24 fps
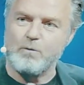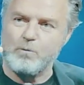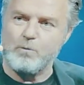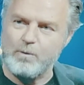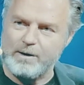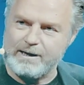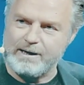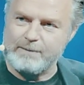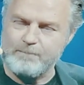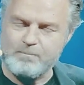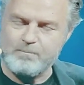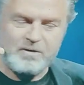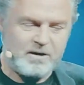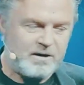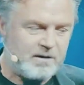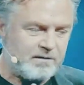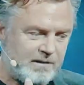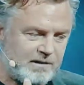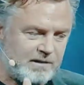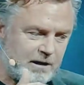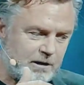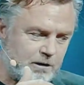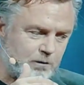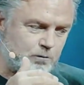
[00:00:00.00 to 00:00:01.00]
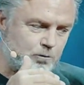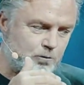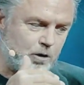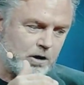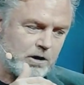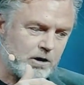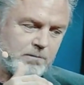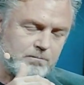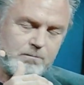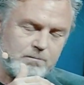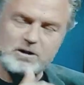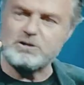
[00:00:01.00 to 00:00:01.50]
way. They're going to work
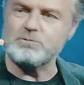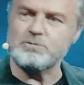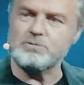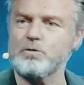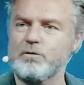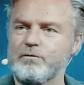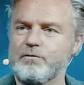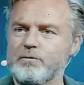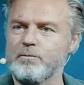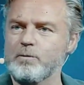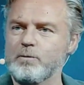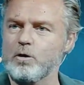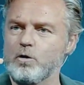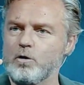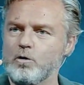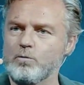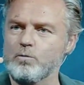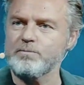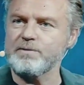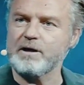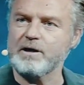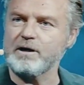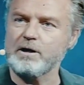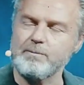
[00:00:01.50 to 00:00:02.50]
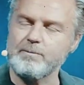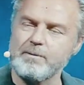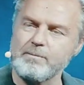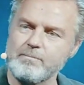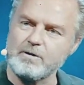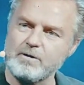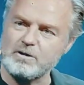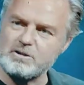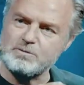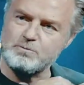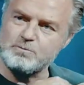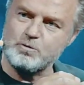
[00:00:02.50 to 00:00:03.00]
much more from home. They're going to be
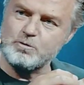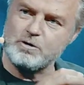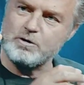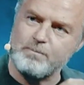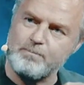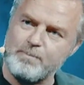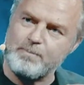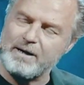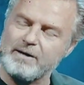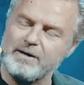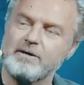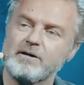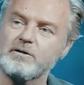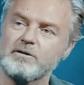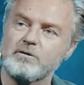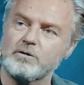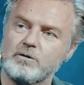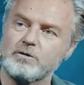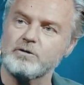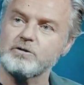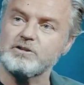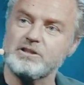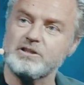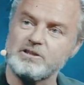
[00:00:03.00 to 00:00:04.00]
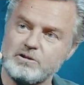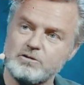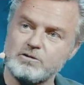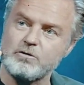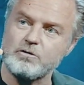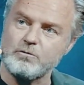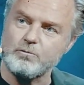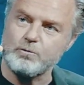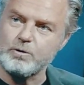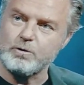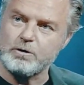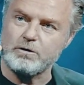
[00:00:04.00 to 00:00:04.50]
much more dependent on the digital
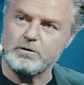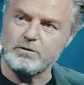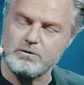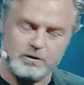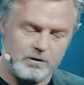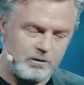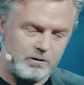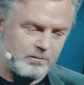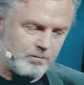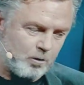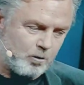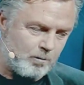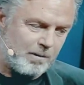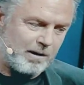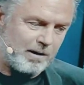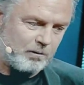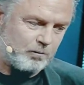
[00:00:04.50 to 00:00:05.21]
world, on the mobile